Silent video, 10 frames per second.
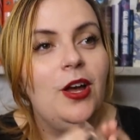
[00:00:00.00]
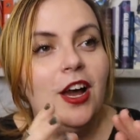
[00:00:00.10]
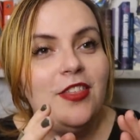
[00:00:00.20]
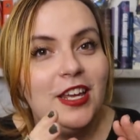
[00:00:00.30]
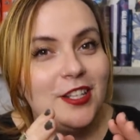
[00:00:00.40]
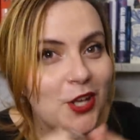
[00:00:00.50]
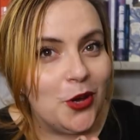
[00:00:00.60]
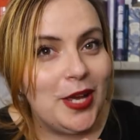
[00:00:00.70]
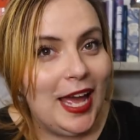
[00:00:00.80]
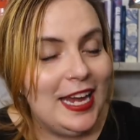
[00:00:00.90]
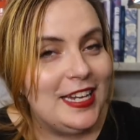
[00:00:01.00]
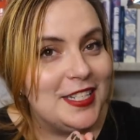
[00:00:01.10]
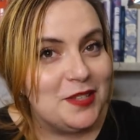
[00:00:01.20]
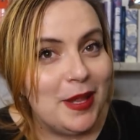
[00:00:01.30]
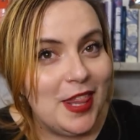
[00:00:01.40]
I think it's okay
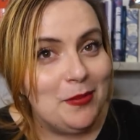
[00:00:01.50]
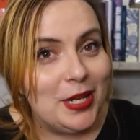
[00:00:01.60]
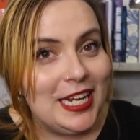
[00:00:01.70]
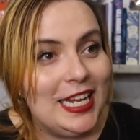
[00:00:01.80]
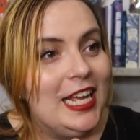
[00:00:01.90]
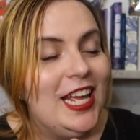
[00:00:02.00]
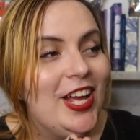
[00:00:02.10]
to spend that money